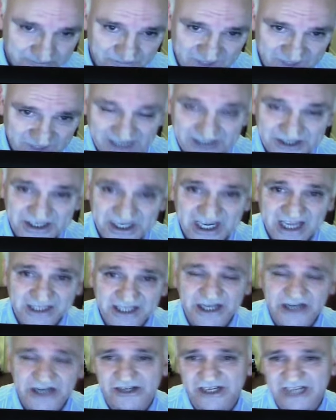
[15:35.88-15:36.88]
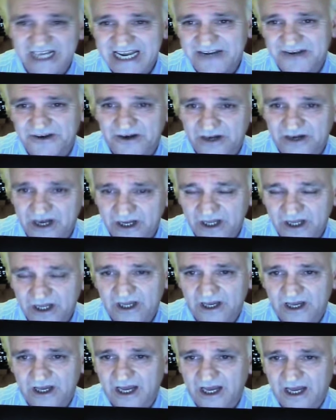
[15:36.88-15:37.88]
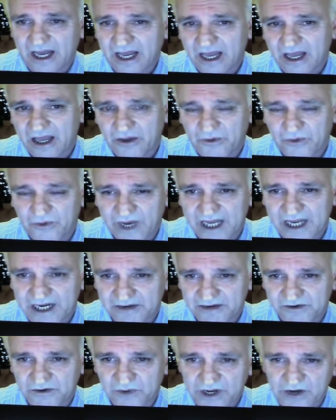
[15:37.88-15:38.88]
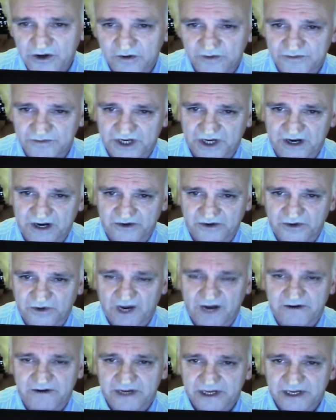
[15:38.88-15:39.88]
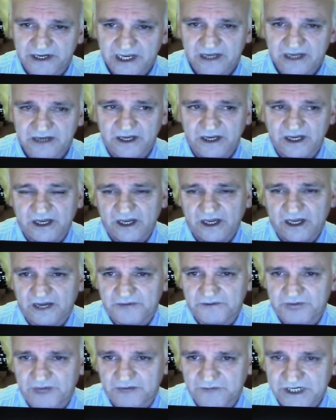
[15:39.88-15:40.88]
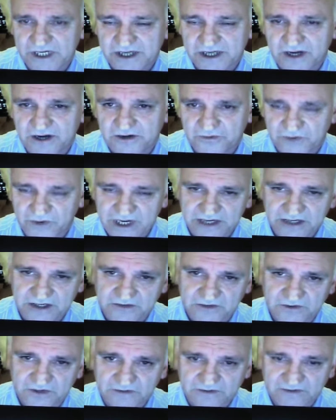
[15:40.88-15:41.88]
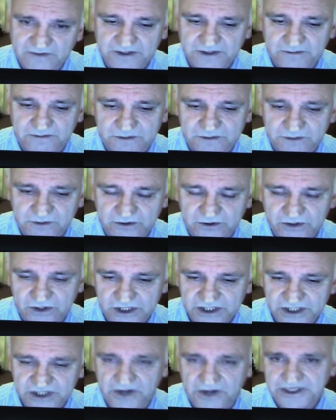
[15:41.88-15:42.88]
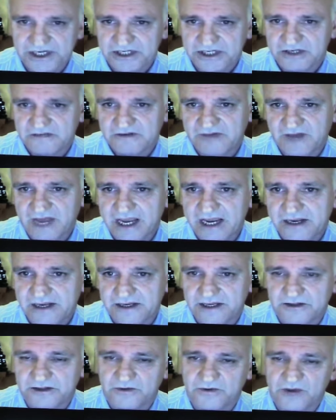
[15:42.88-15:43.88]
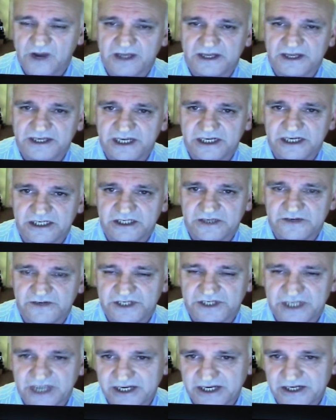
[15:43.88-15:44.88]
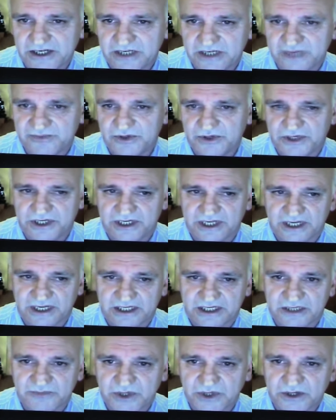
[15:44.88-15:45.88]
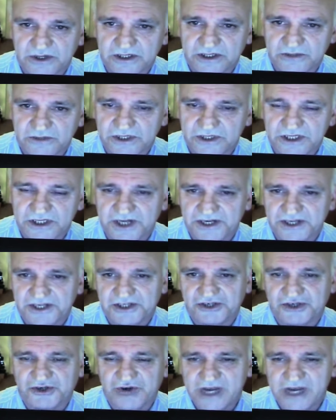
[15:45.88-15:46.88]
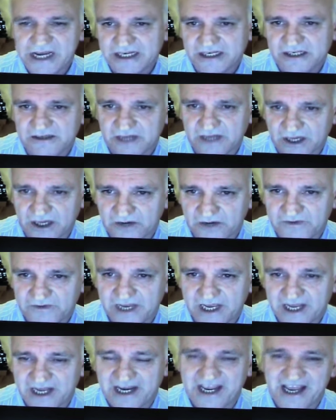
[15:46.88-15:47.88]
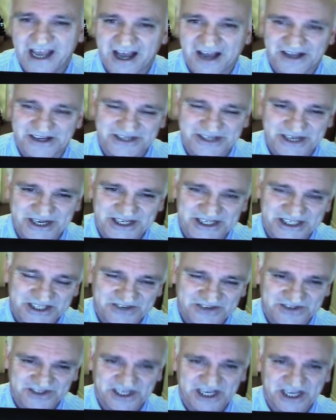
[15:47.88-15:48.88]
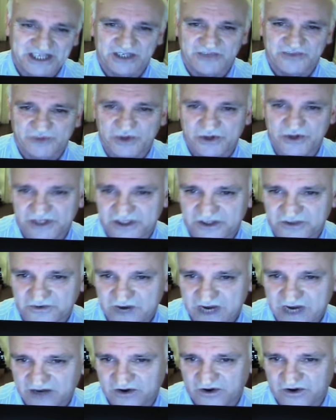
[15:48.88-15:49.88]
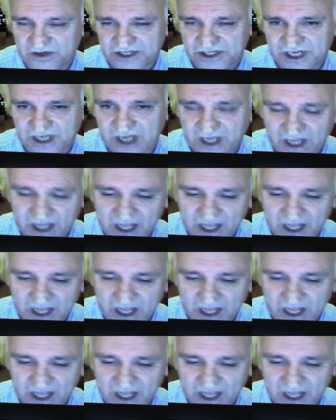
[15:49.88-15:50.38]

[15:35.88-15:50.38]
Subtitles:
and 10 years later, whenever we opened our inquiry again and we started re-interviewing victims, we were astonished to find that there were allegations of sexual abuse against them because there was not a trace of any allegations of sexual abuse in the records.